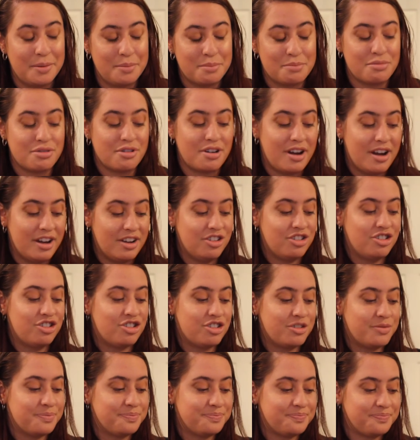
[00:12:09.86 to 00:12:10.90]

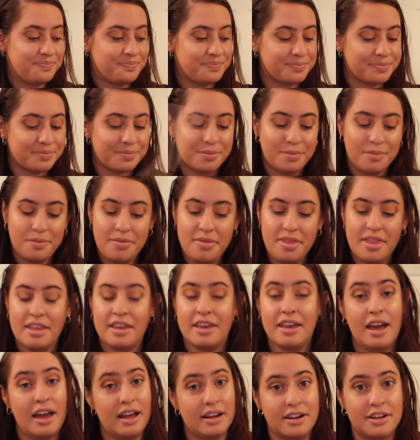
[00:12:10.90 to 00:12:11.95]
brush.
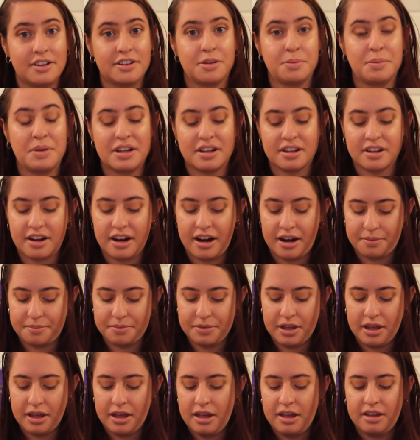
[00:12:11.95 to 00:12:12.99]
Cannot speak today.
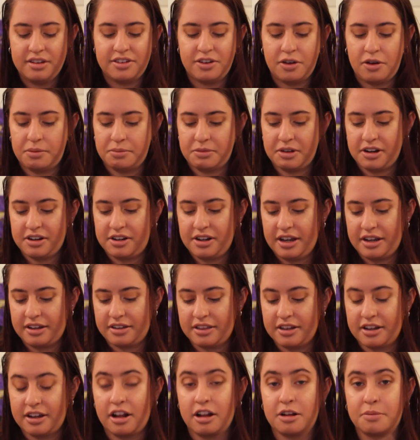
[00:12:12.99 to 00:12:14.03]
So I'm going to take the
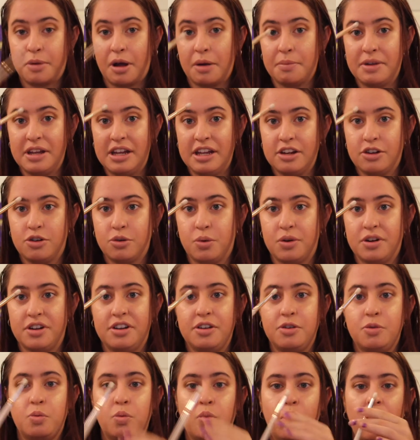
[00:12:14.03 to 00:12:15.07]
ColourPop
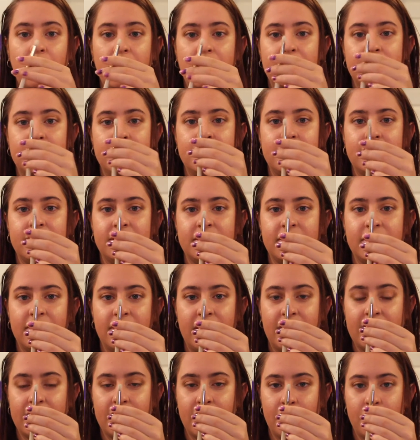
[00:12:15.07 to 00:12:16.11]
E21. This is
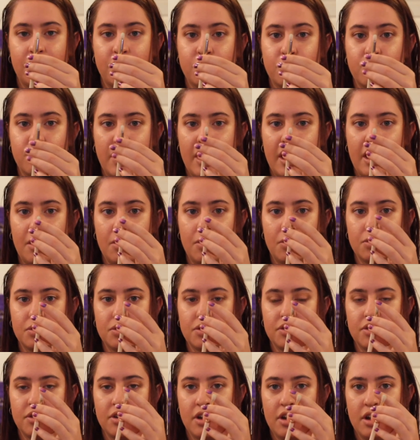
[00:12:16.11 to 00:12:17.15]
like a
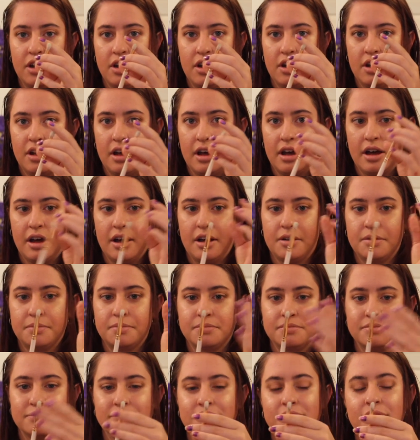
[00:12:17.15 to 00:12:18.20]
round,
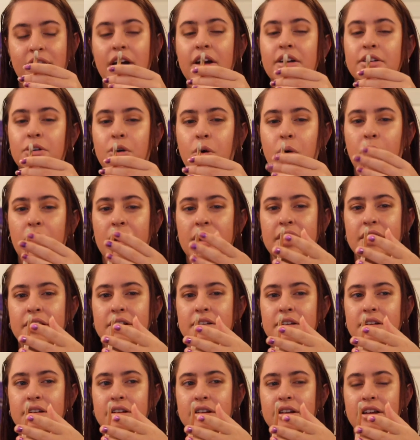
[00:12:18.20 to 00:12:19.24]
not quite,
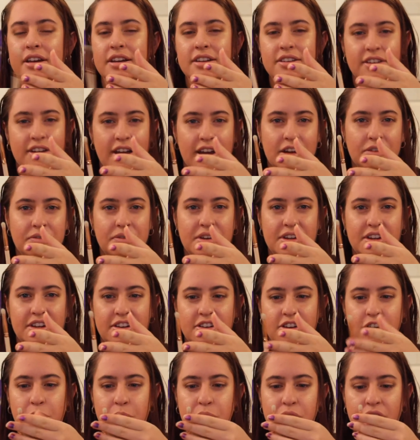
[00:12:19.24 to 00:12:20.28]
it's kind of a
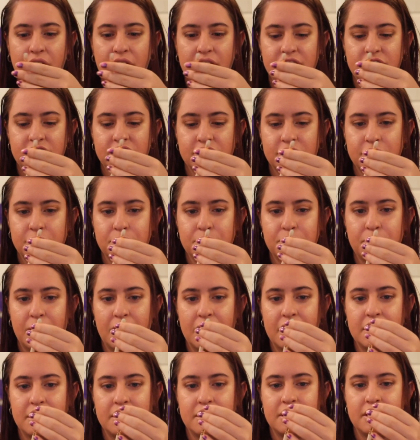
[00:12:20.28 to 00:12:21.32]
detail brush,
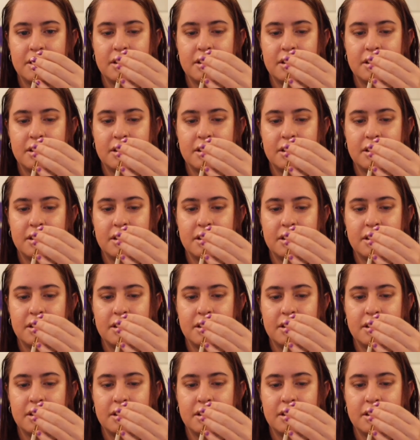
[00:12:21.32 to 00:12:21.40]
but